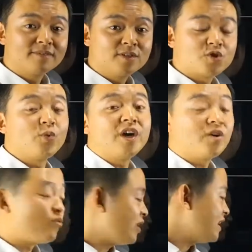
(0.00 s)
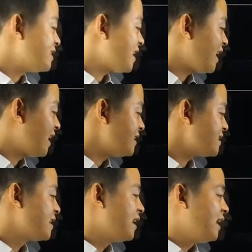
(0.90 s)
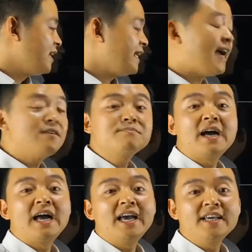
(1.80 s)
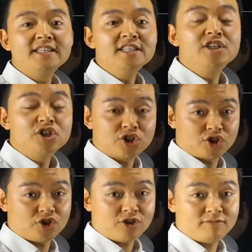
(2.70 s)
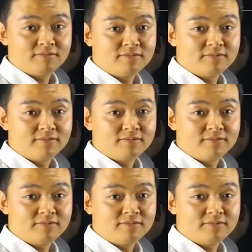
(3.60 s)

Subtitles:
So we can read it as 210,